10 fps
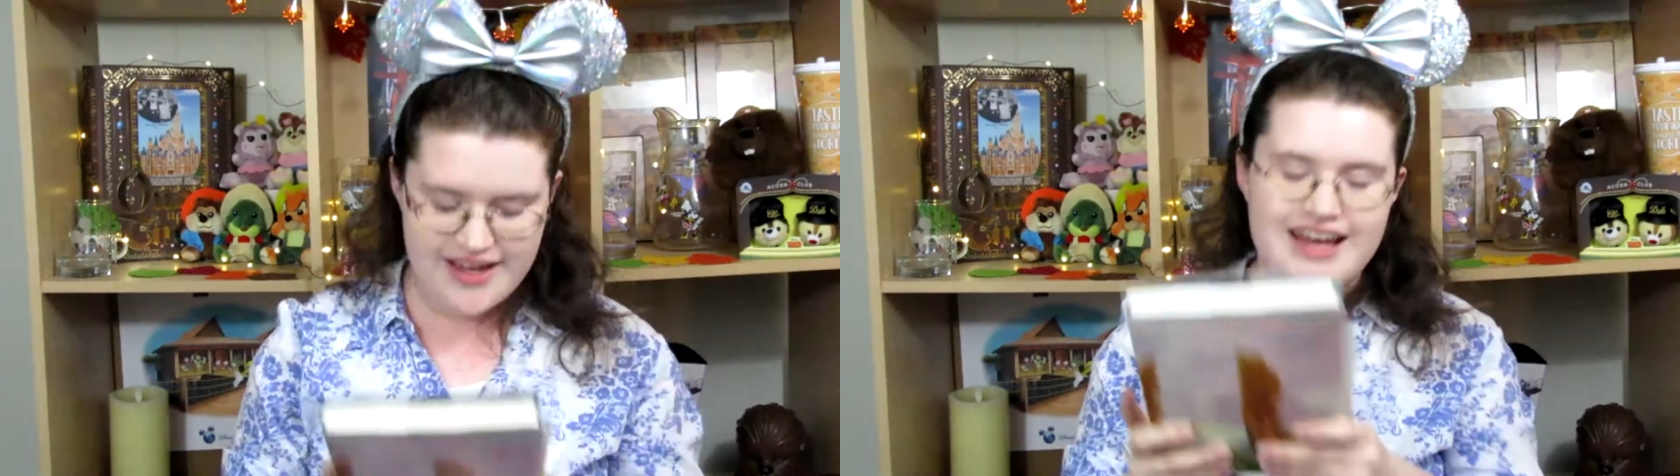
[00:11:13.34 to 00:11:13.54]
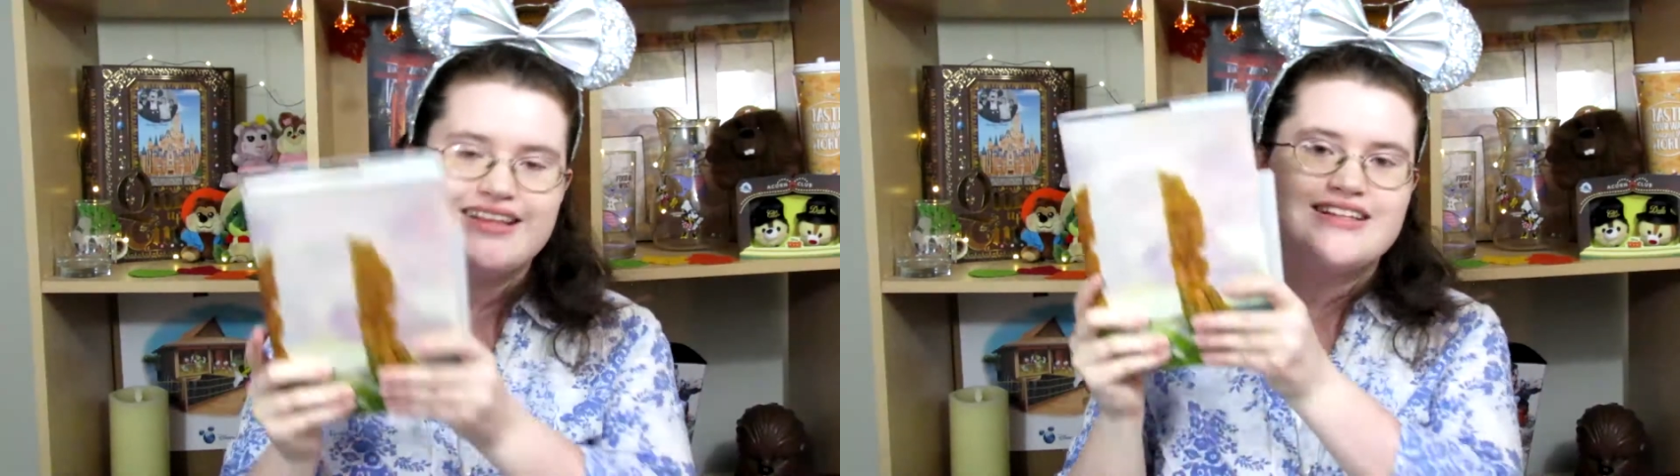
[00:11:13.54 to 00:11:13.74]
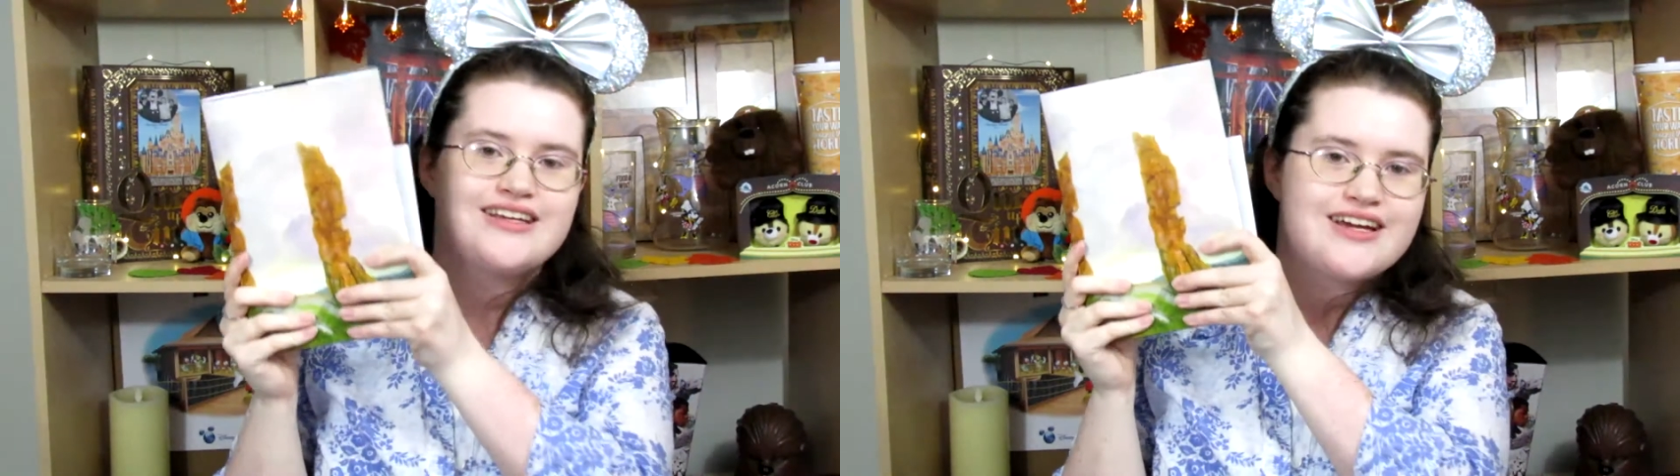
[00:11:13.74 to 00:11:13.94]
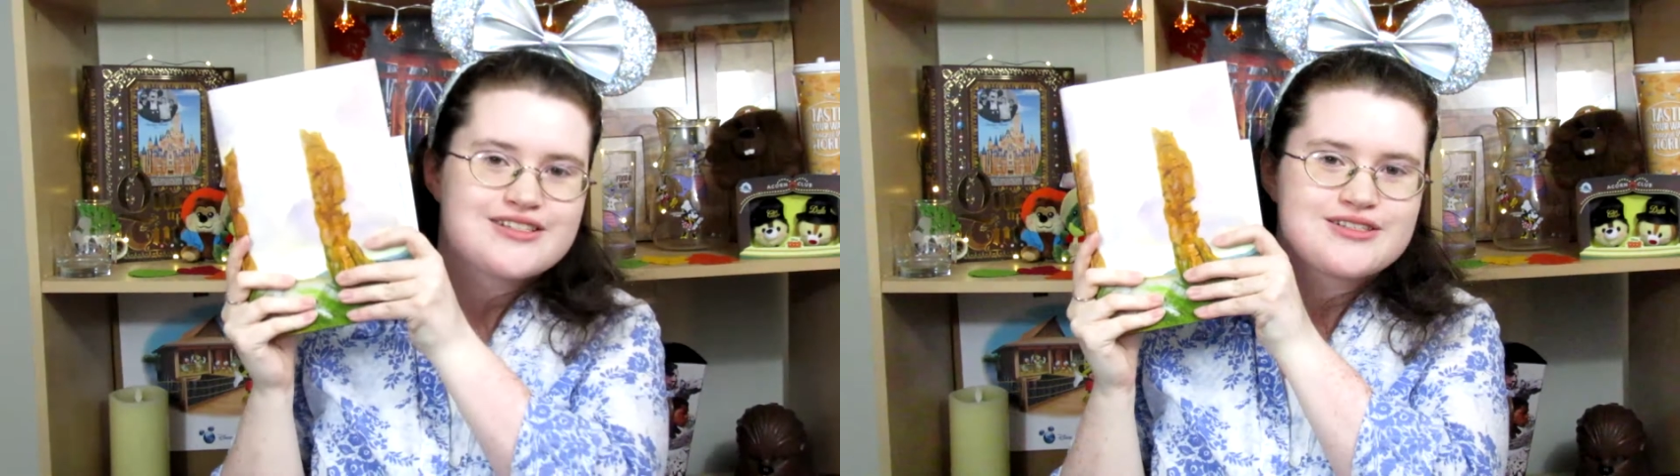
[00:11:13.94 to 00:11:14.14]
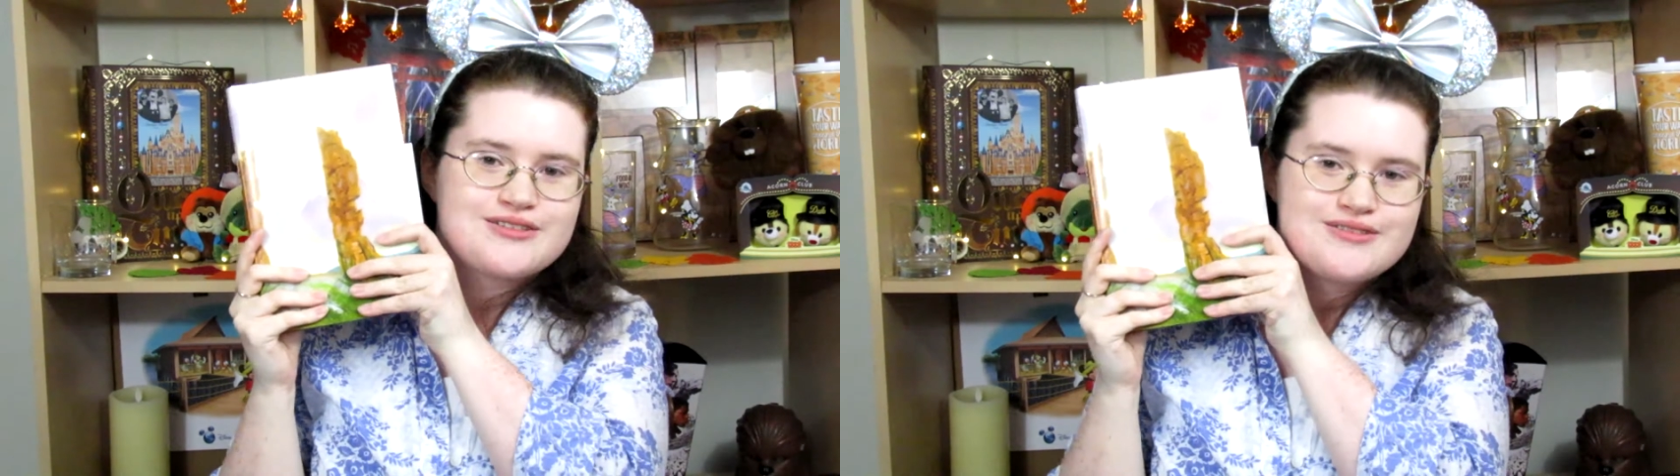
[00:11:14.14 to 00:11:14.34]
And then the
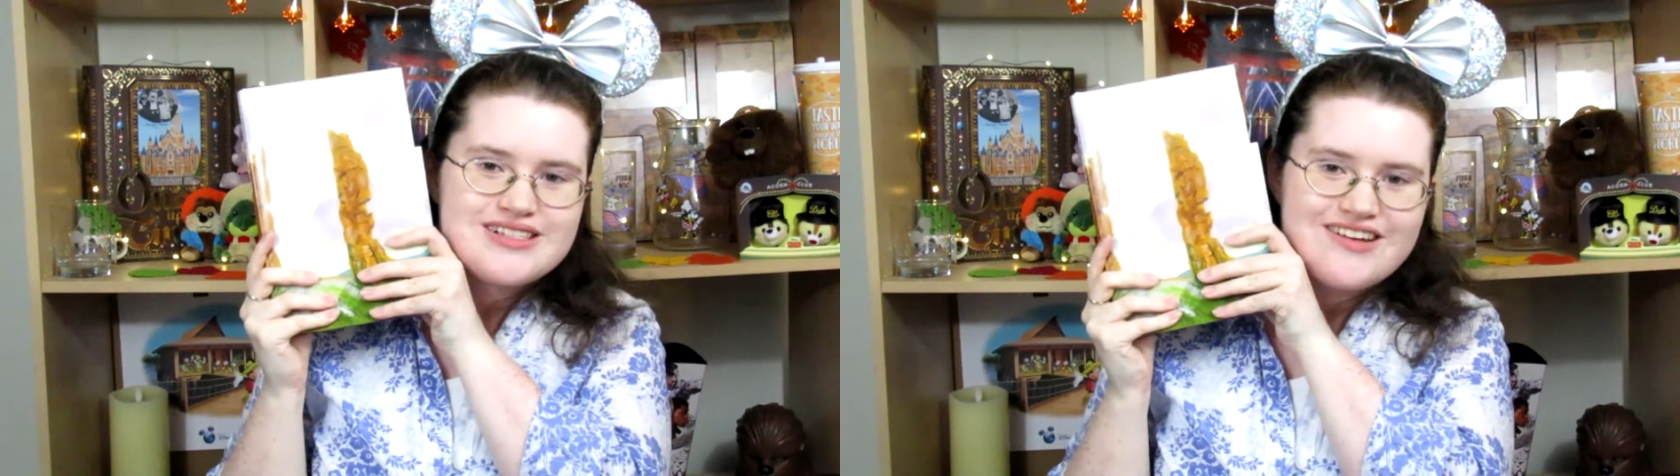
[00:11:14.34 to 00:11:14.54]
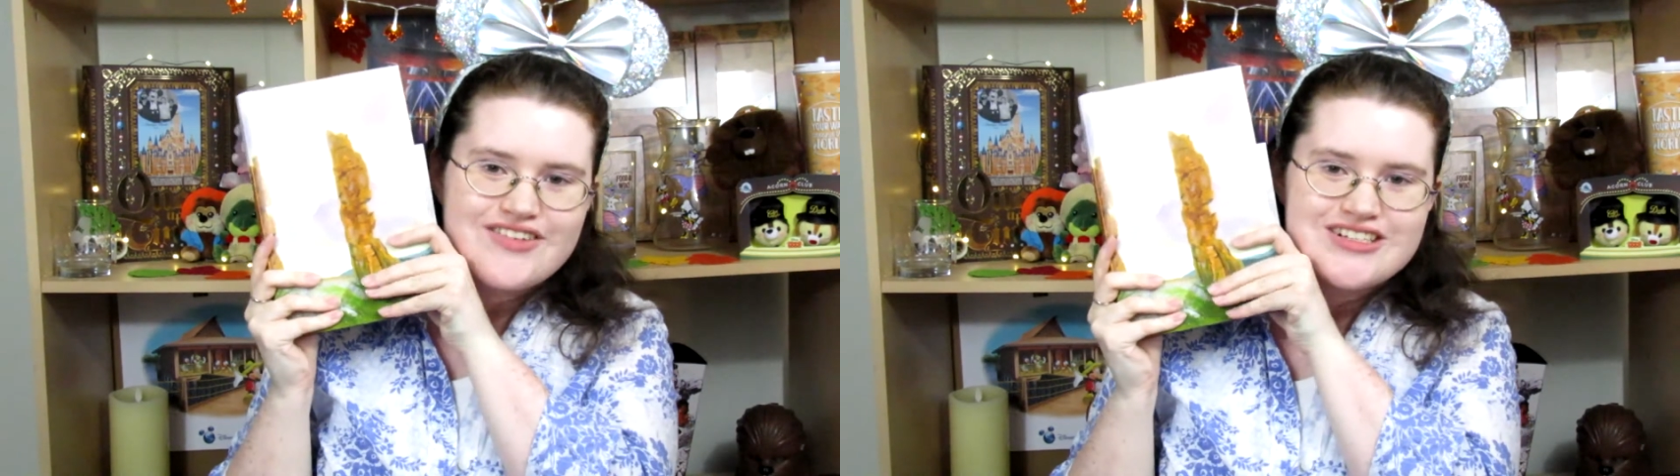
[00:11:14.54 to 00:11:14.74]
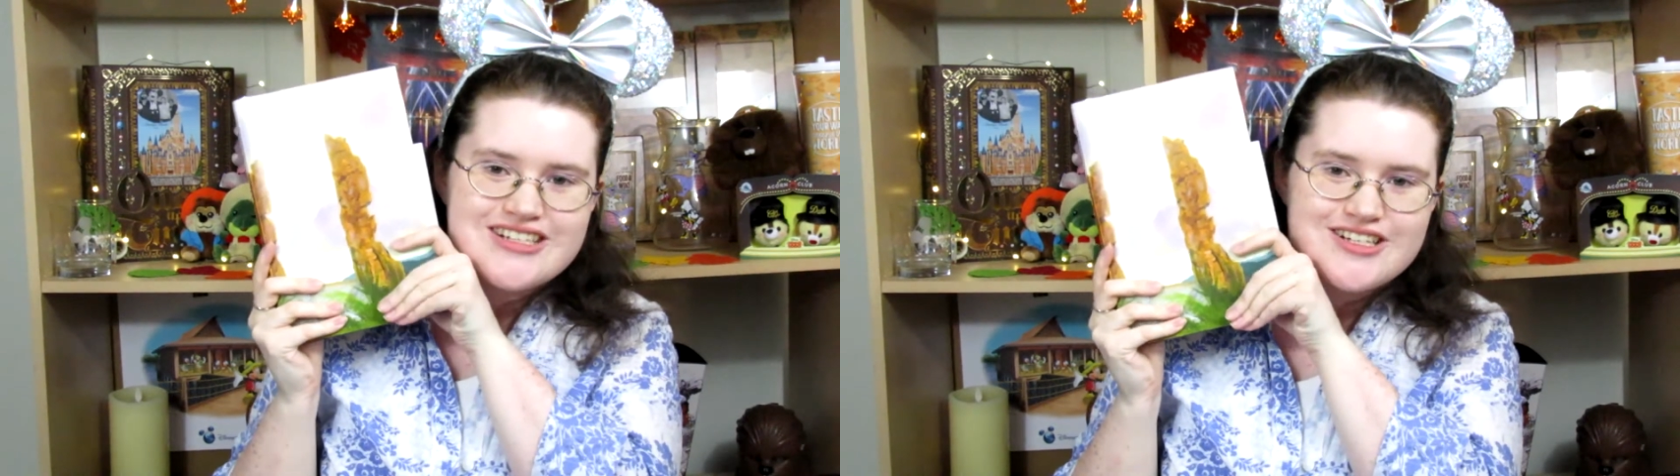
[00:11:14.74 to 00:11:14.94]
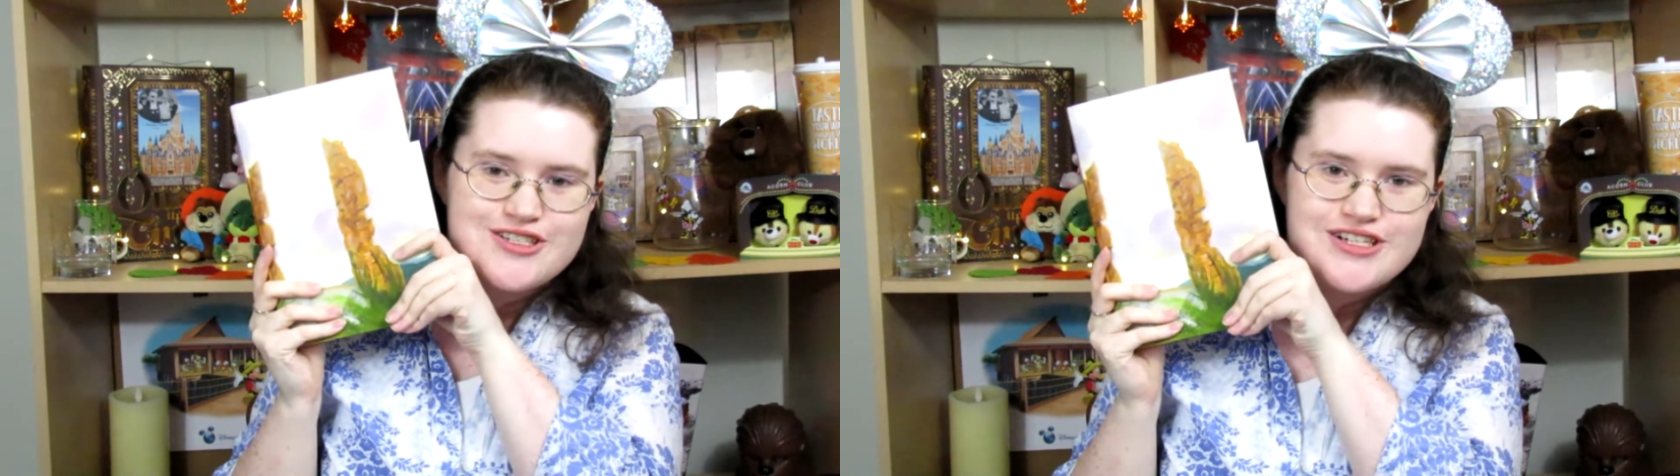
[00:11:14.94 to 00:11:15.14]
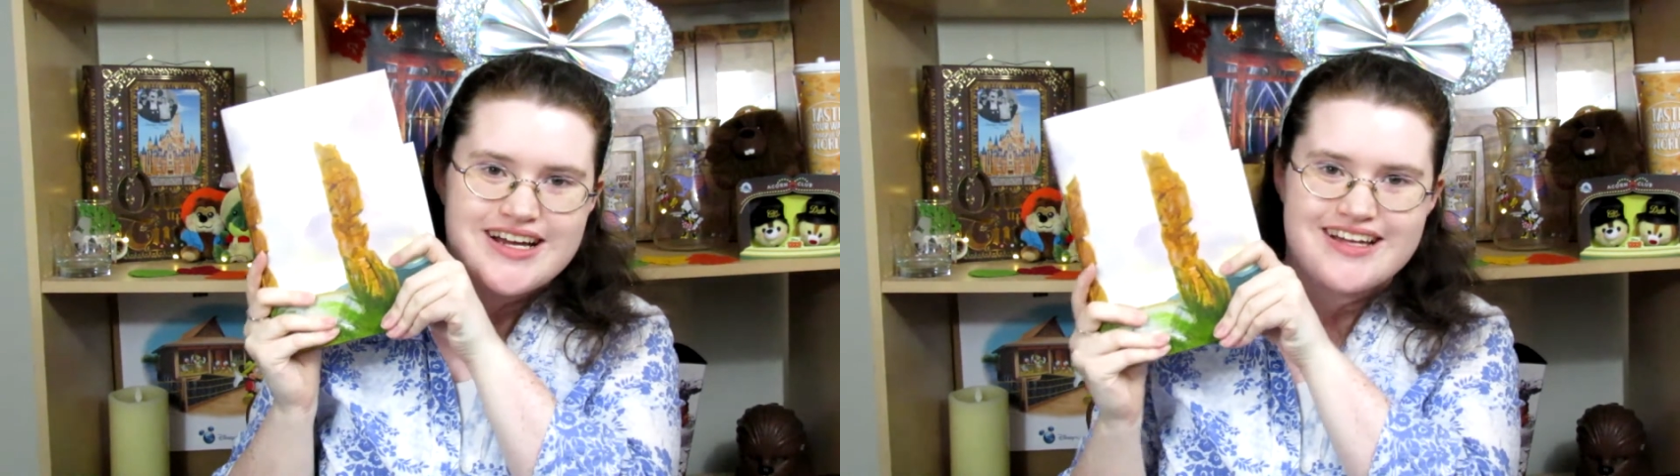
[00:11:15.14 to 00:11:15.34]
exclusive
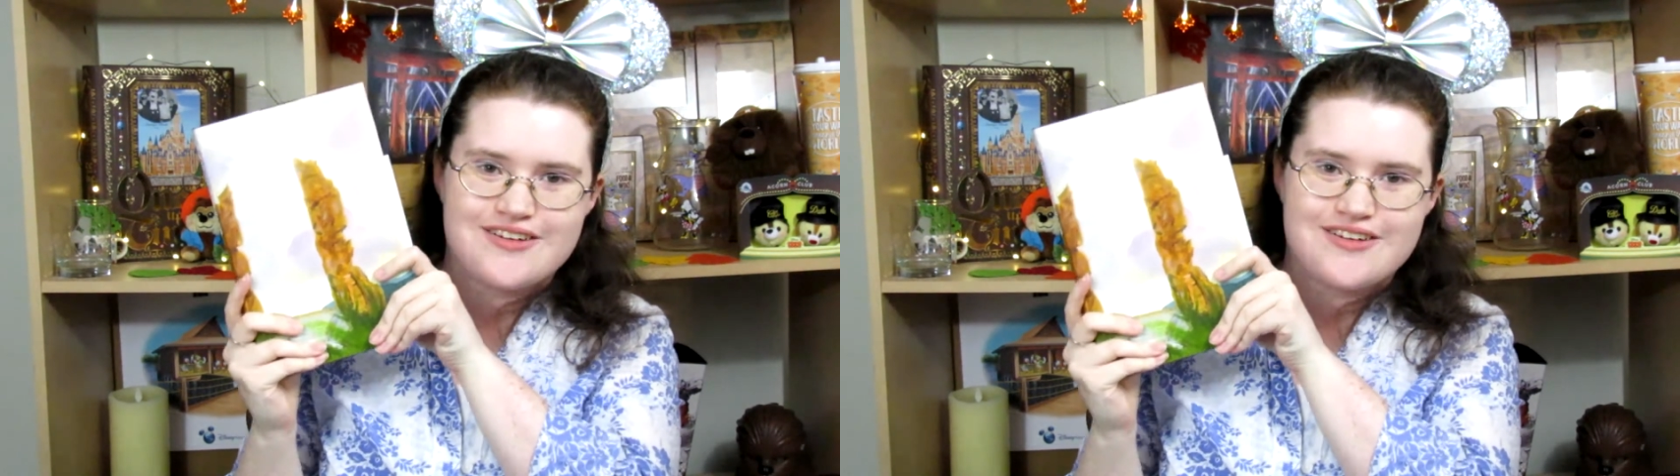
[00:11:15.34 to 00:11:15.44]
dust jacket,